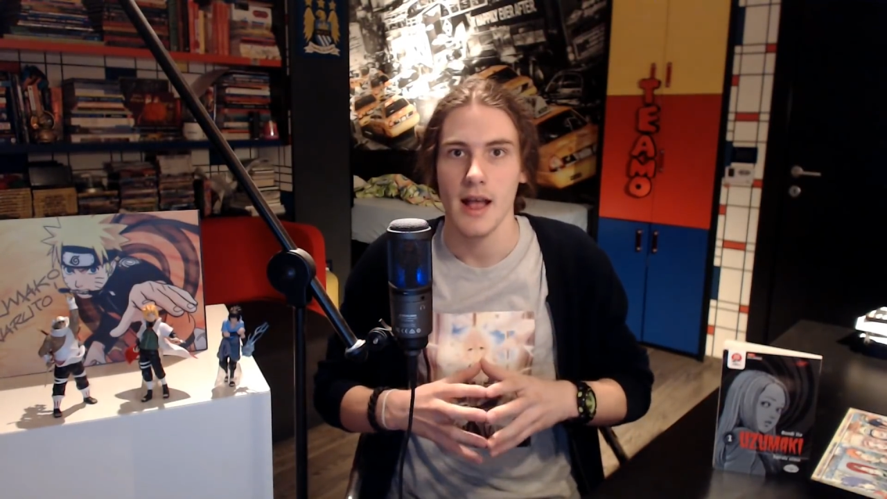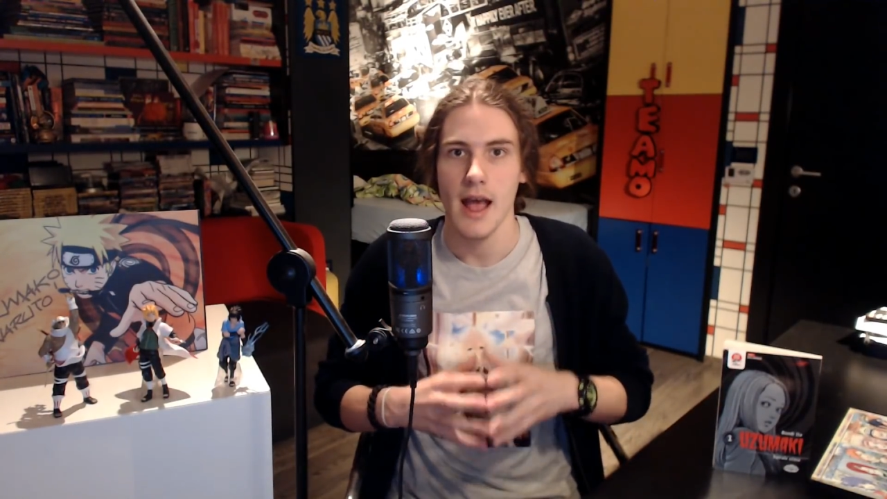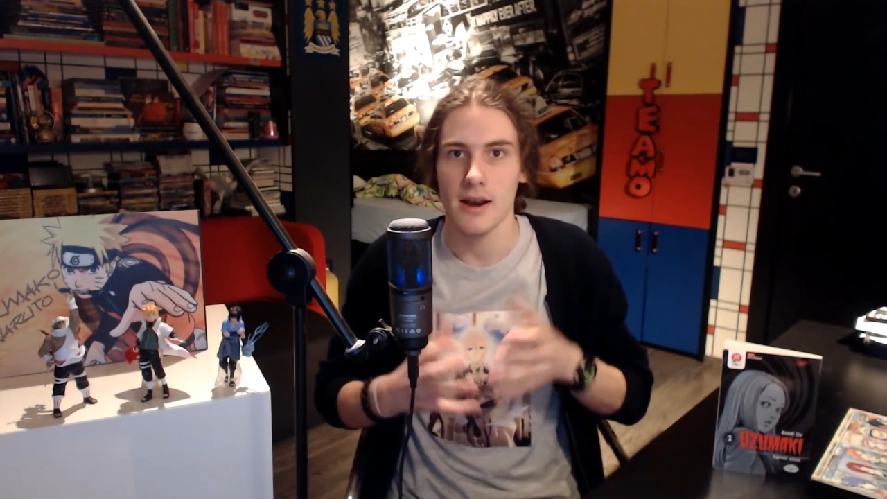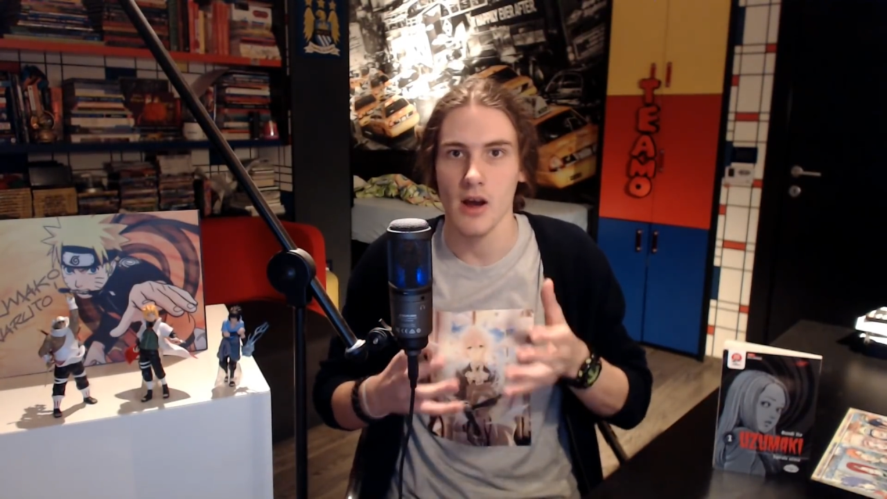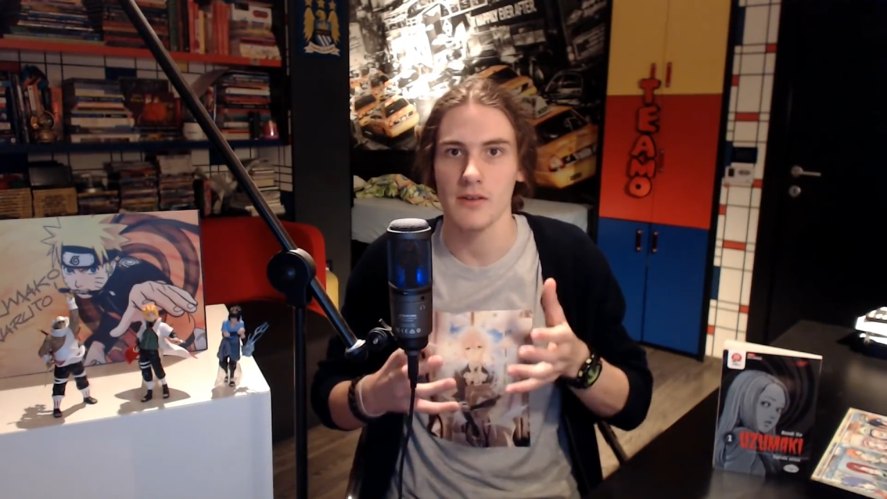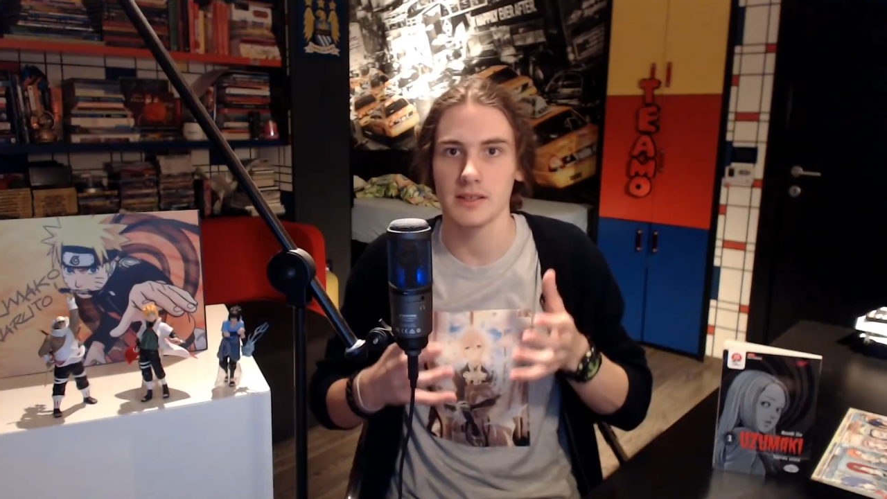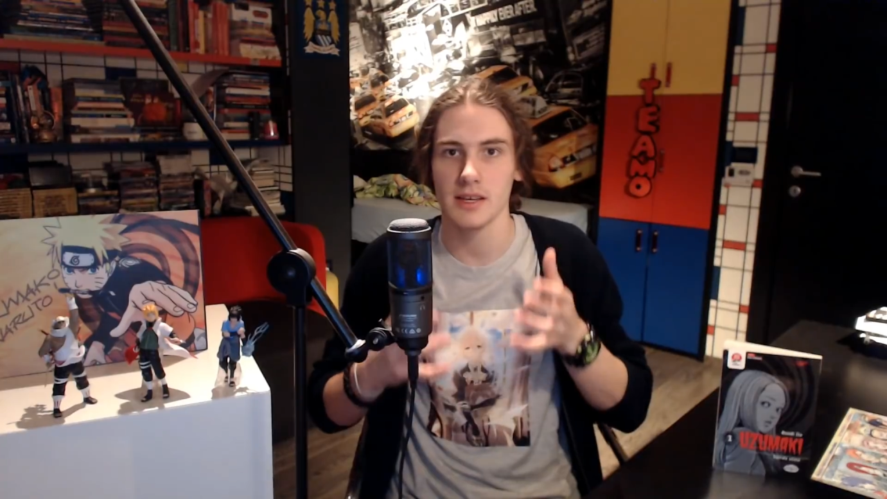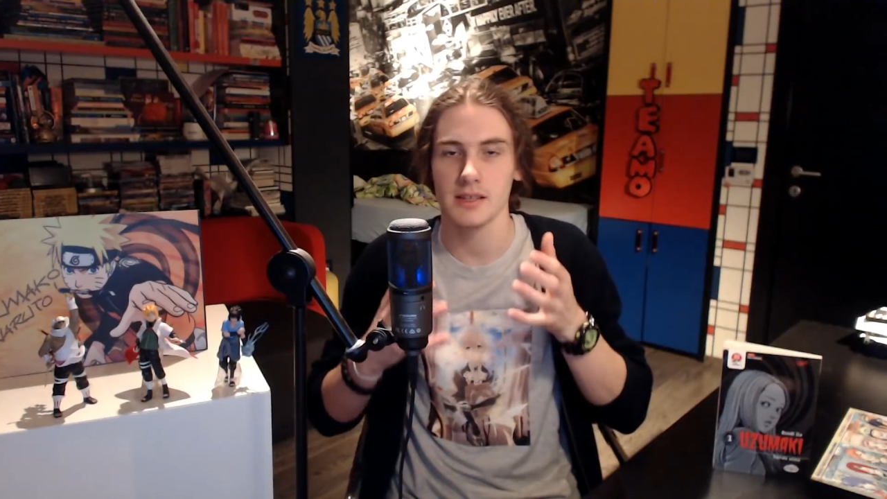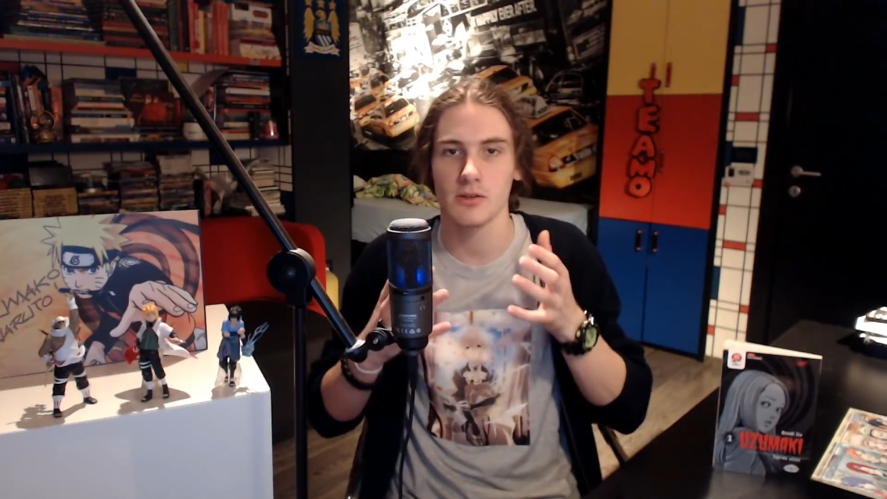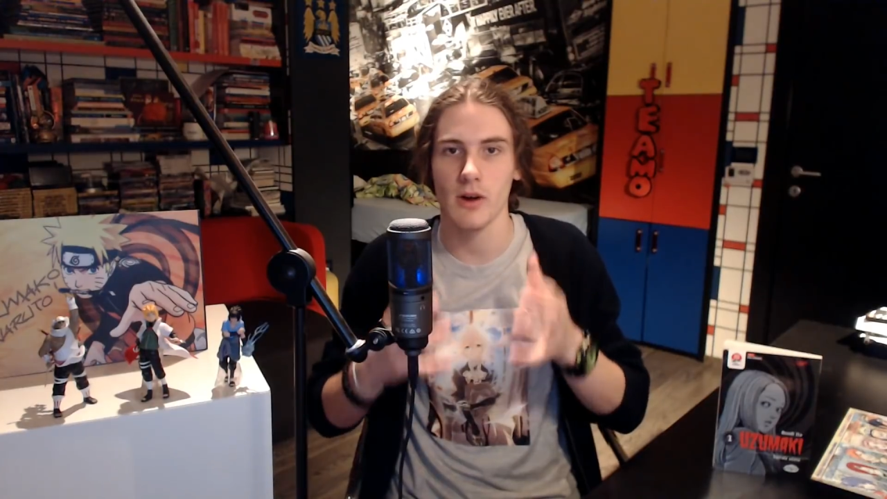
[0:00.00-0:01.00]
And
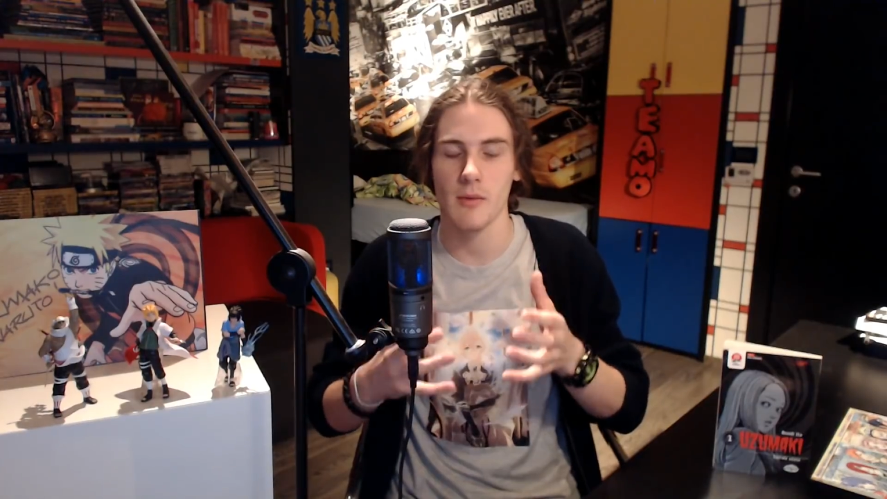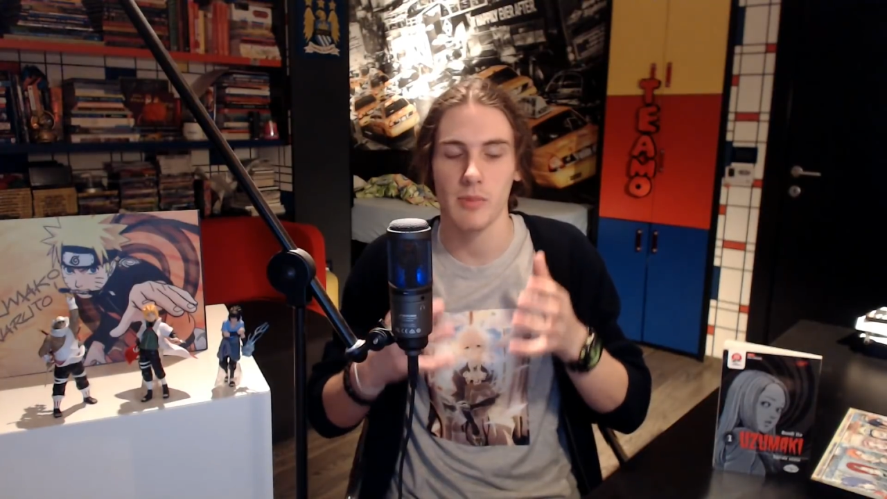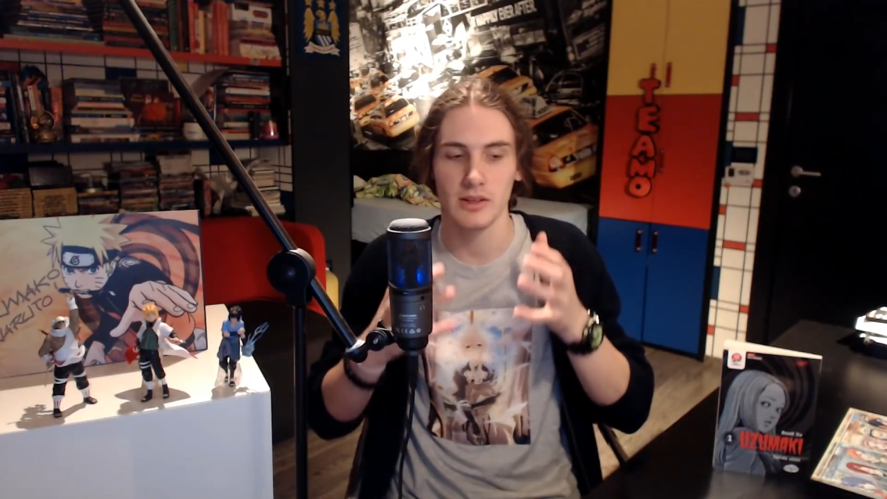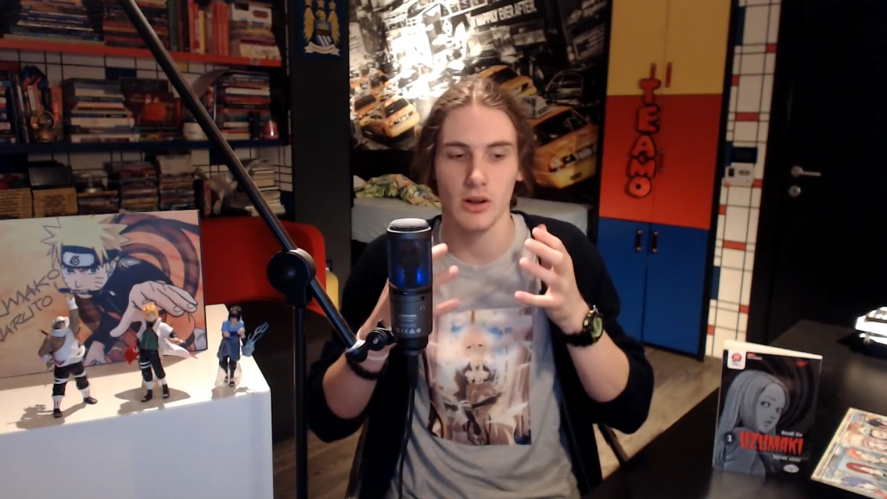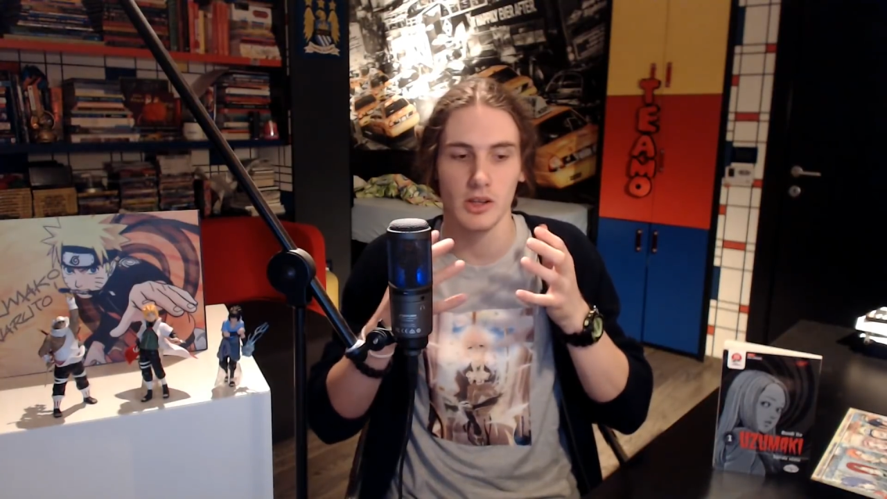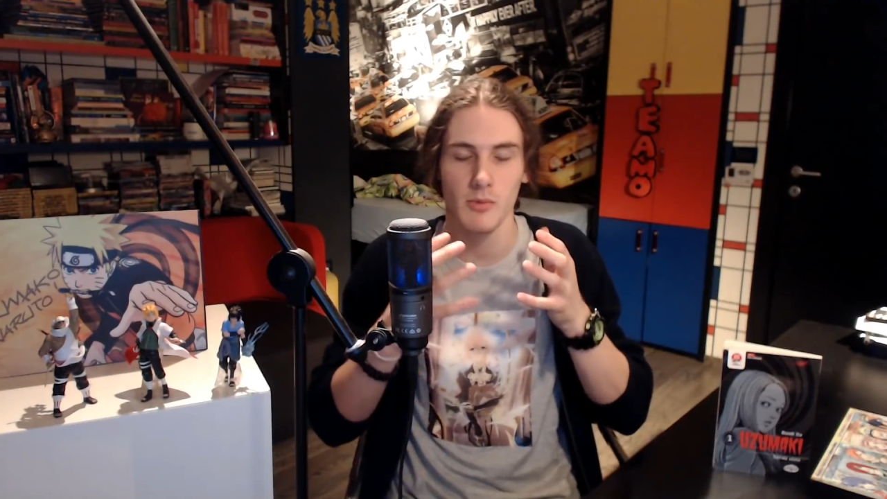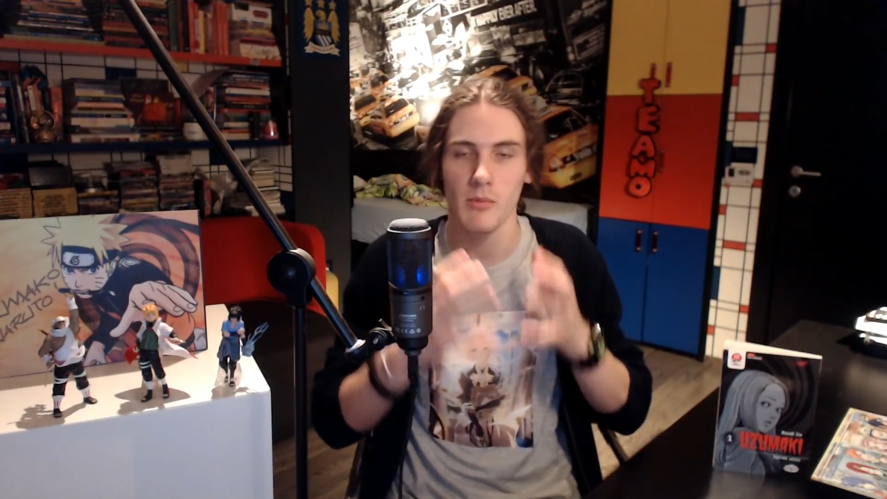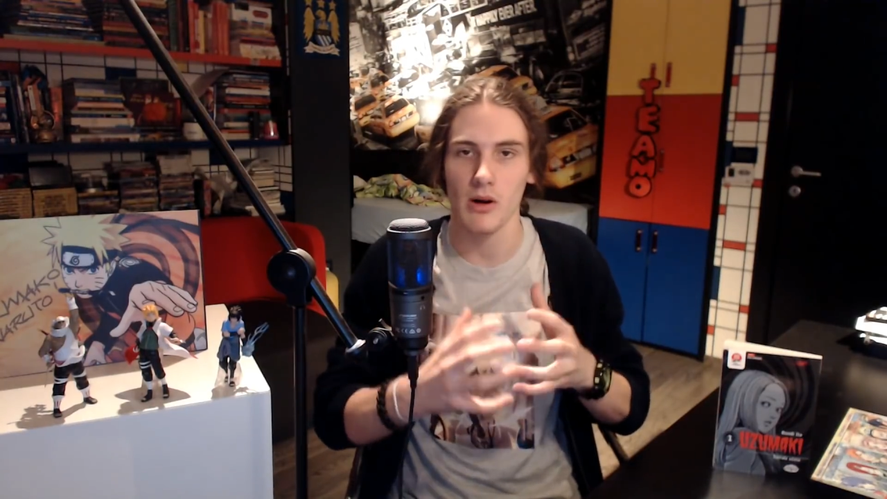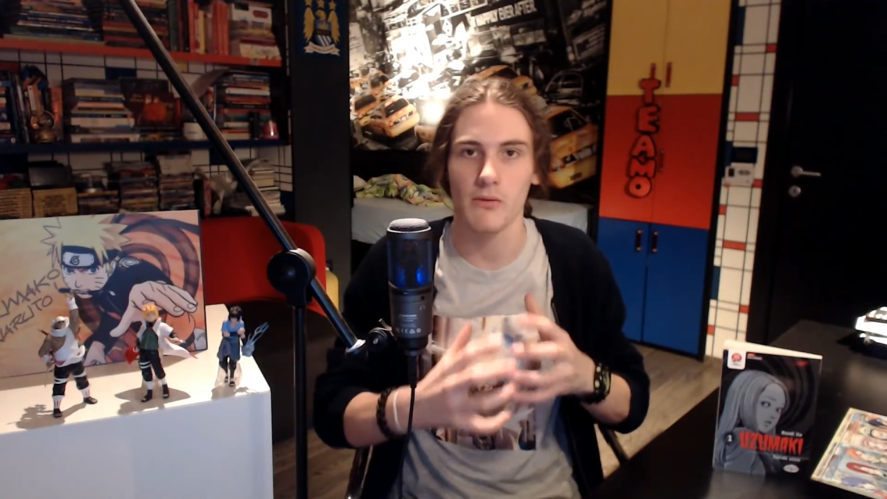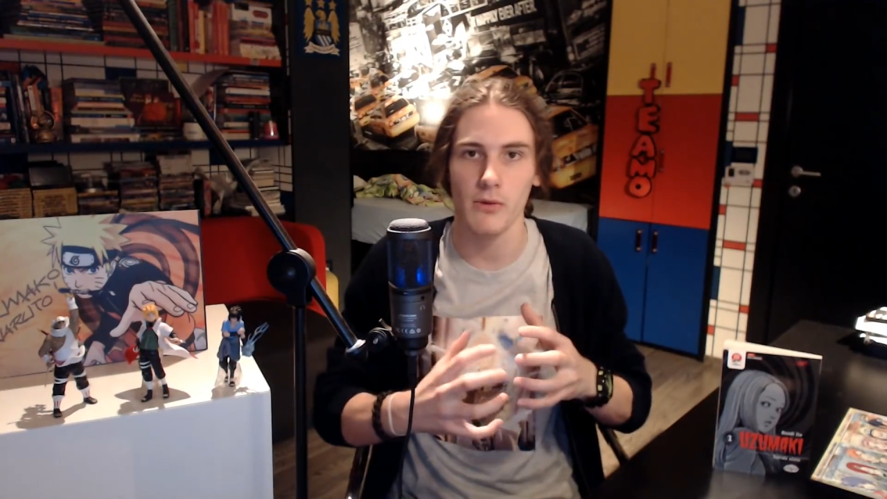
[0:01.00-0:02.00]
obviously his grandpa told him
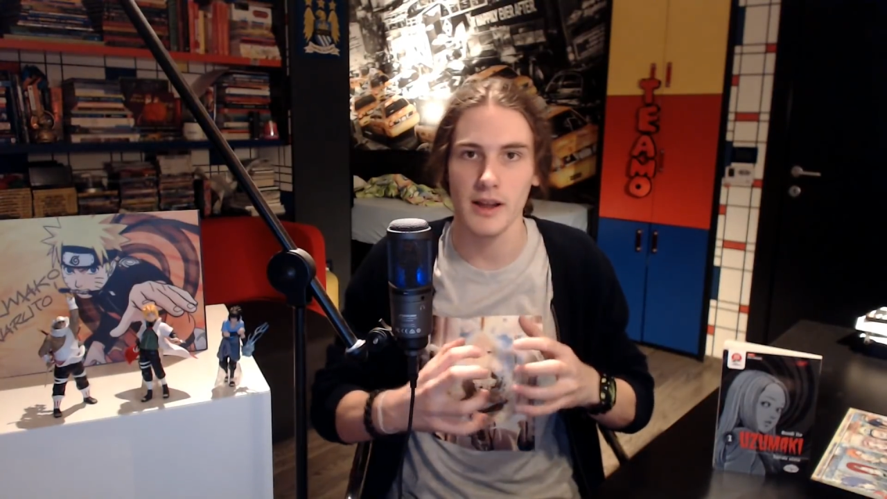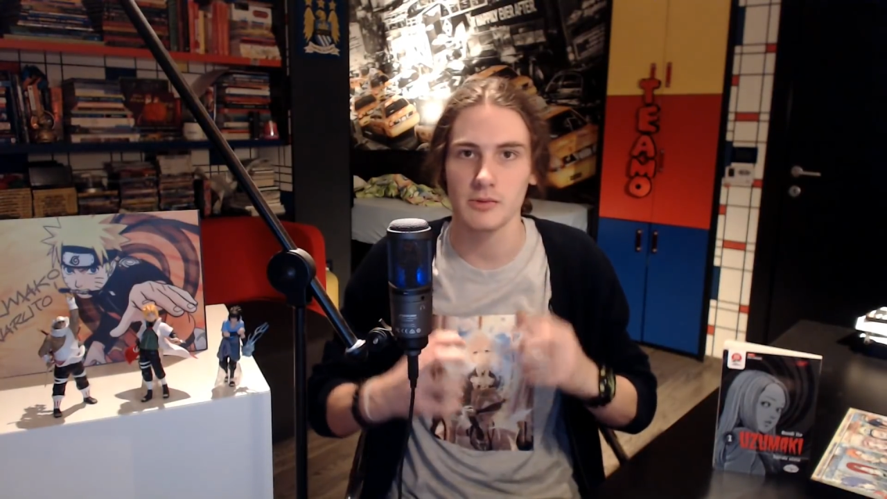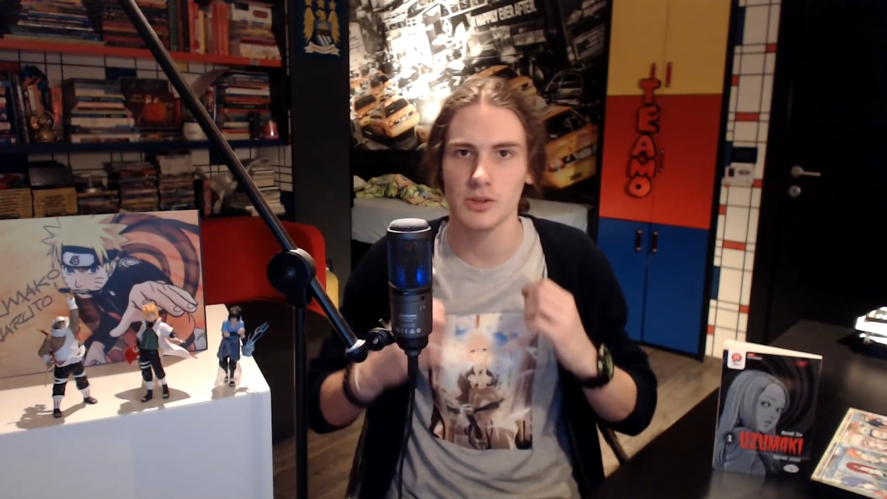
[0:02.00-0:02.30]
about friends,